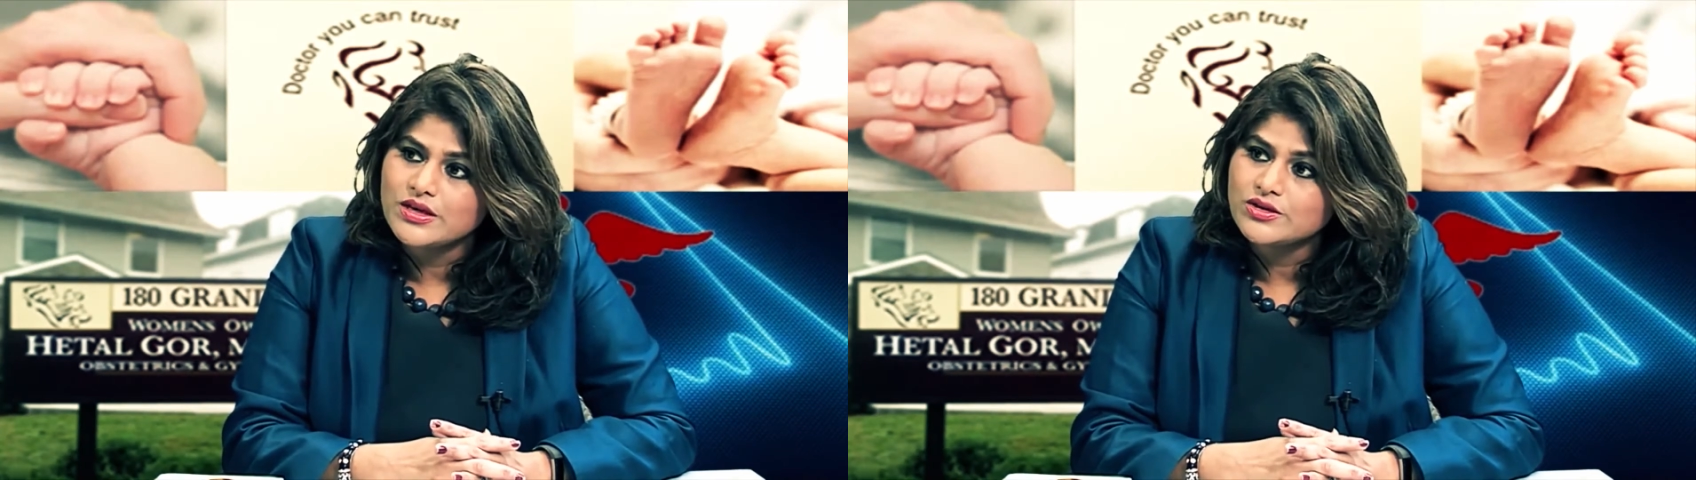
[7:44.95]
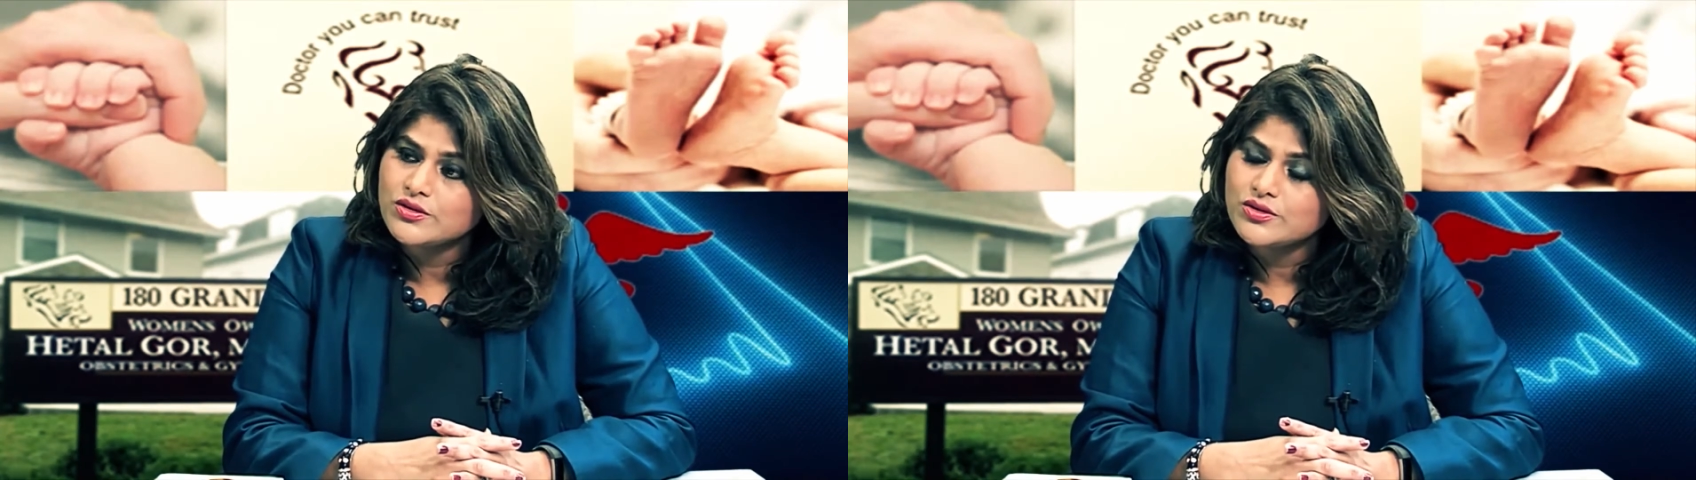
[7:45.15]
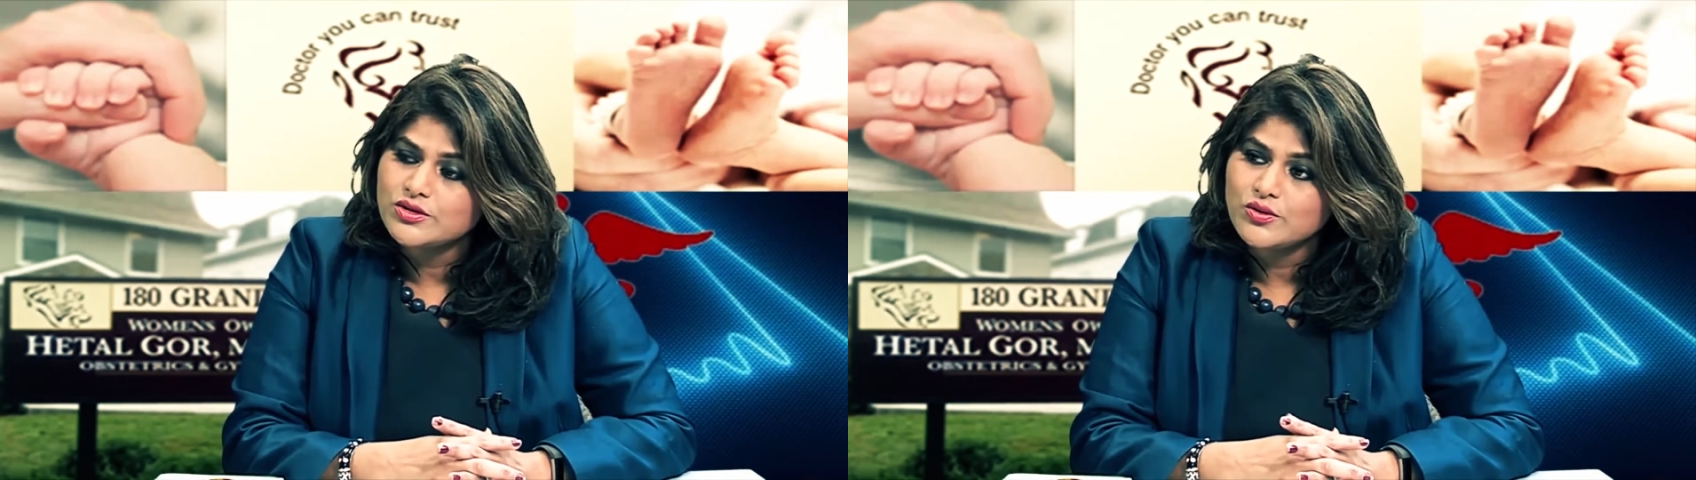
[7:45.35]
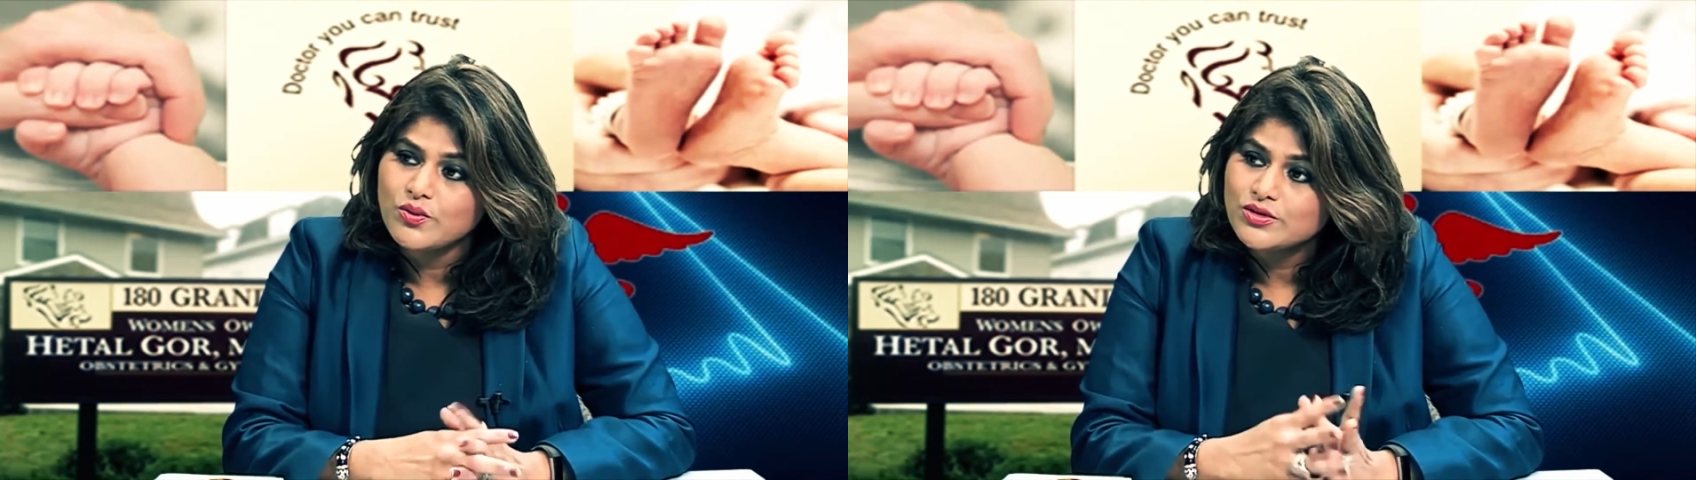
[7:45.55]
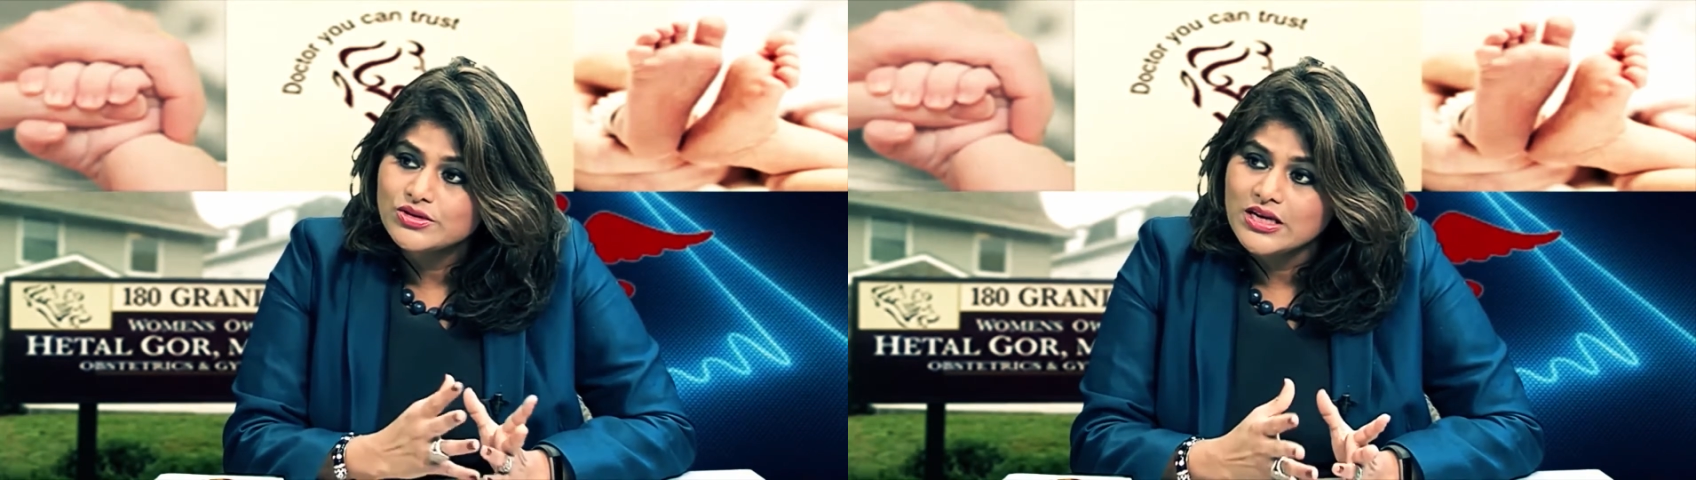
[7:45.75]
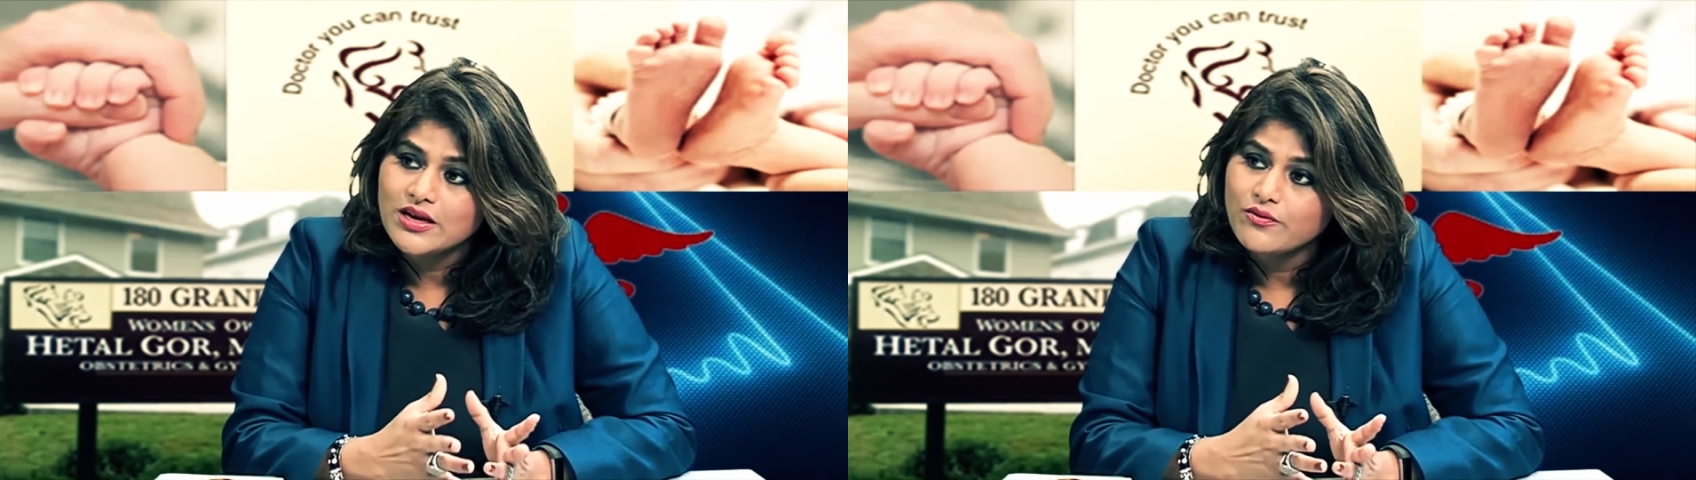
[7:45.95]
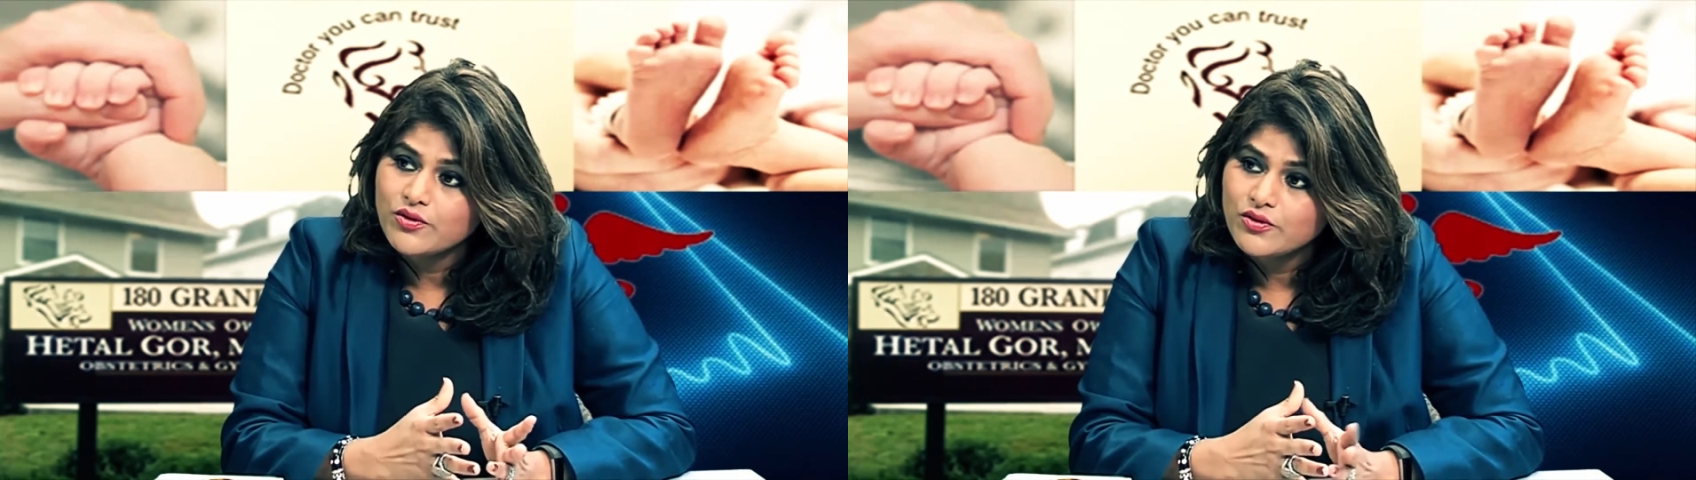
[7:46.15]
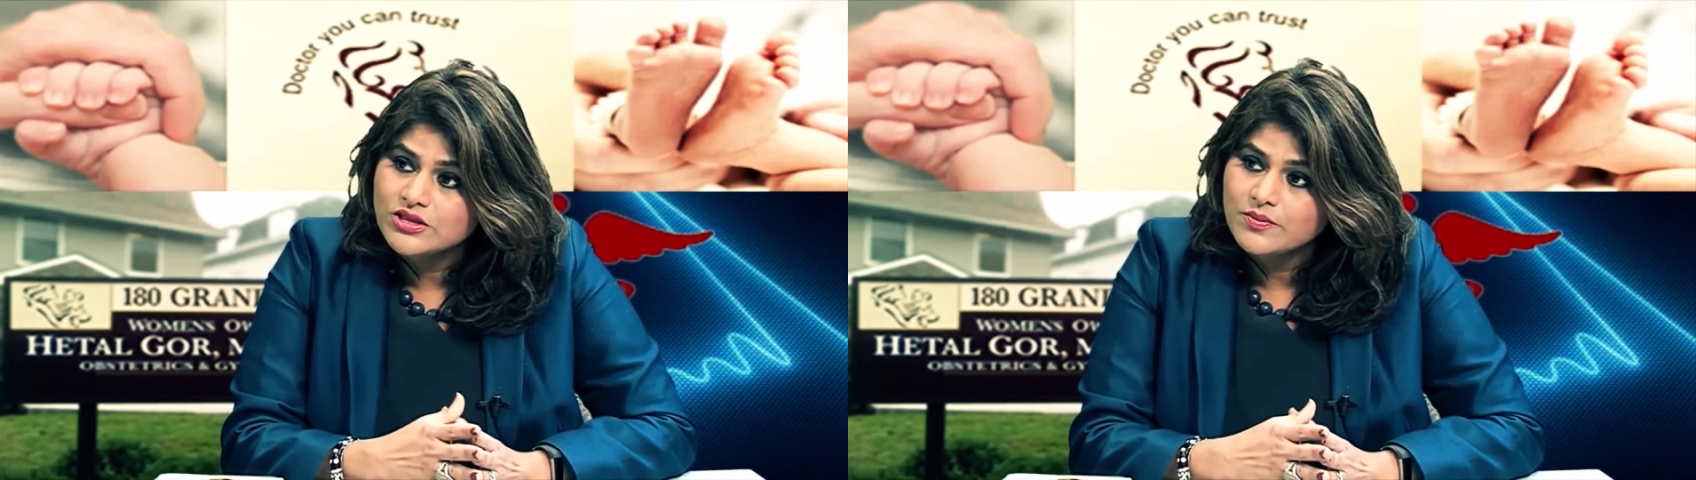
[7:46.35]
So do you want to tell our
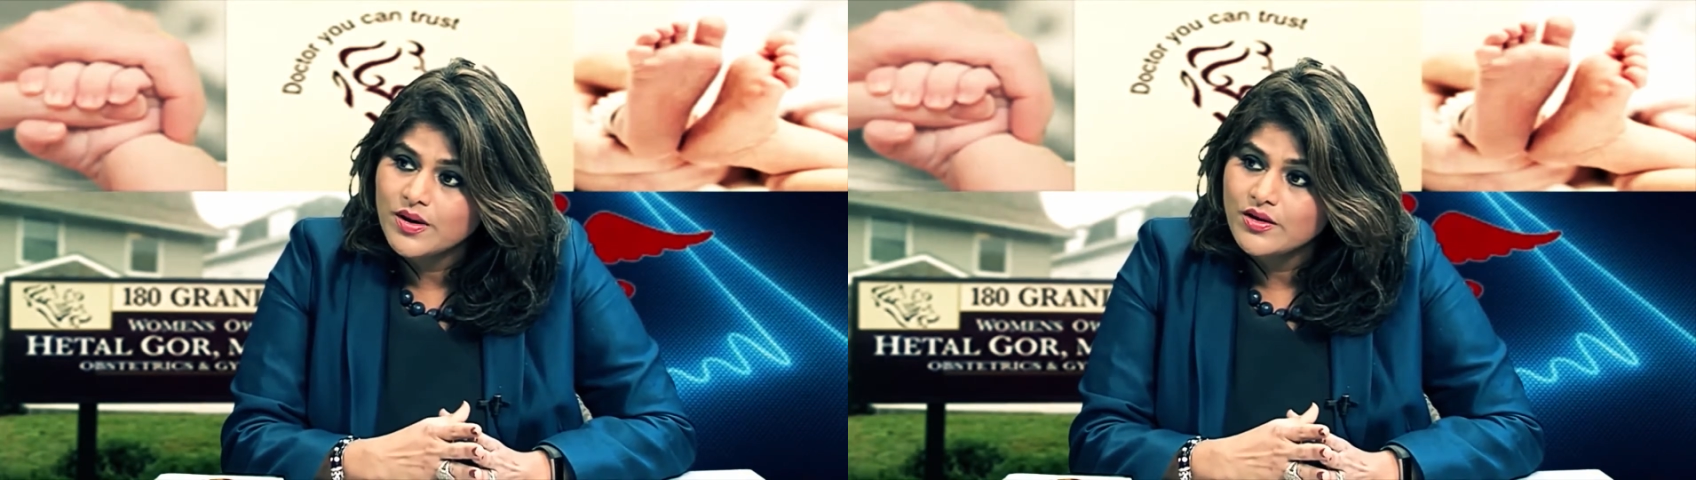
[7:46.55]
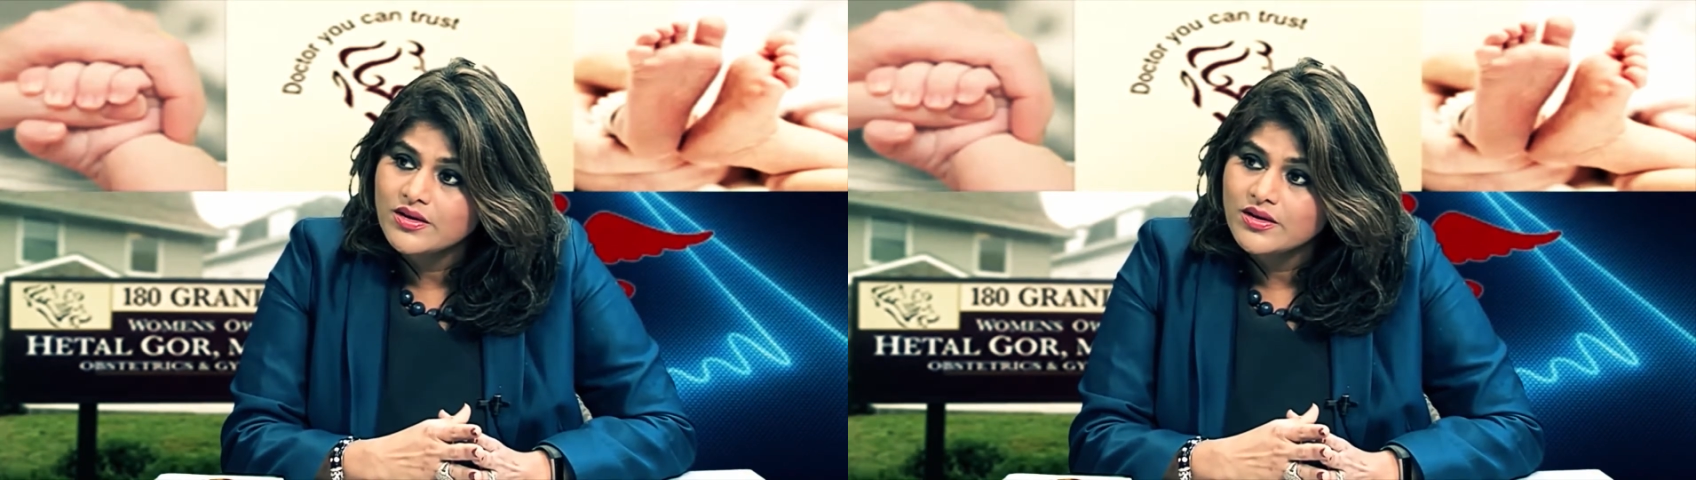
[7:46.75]
viewers about